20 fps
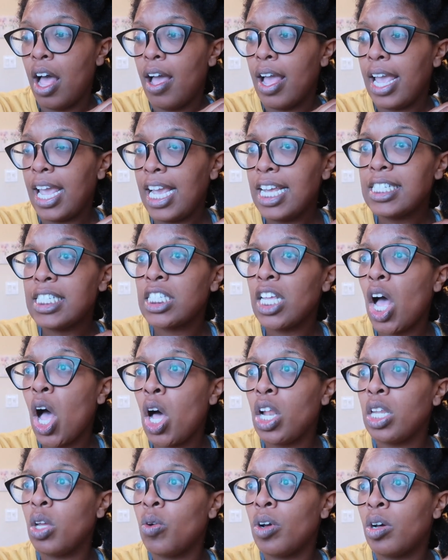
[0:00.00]
he's the
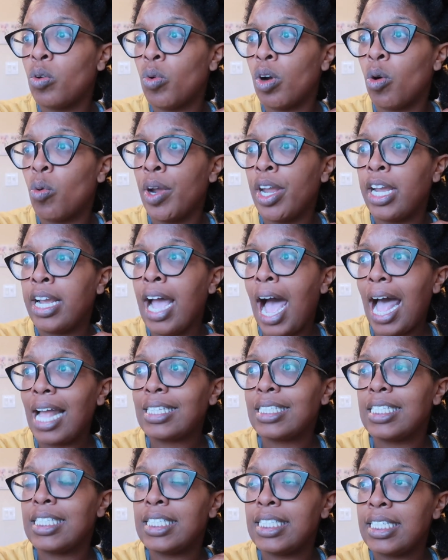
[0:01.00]
only one where we
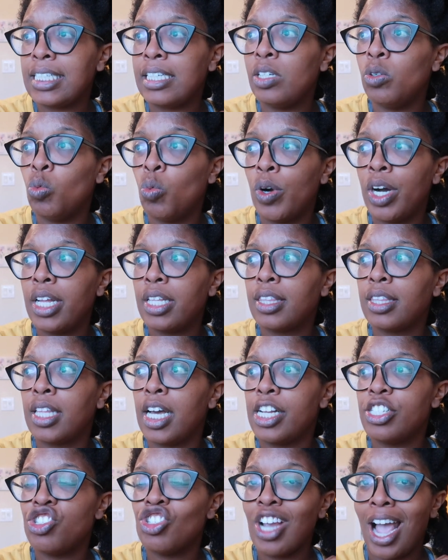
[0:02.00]
got to see what
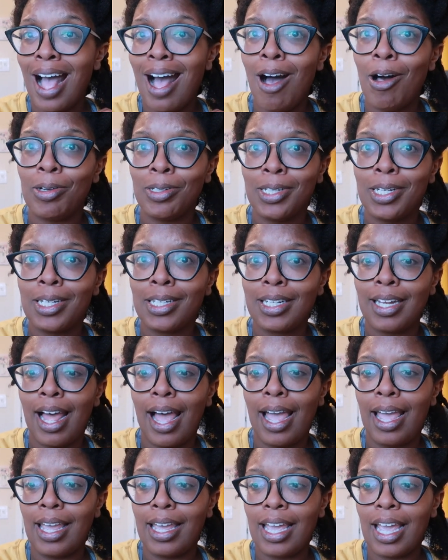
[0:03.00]
the child looked
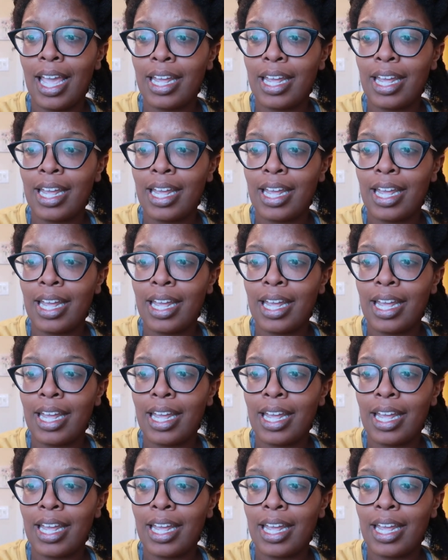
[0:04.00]
like.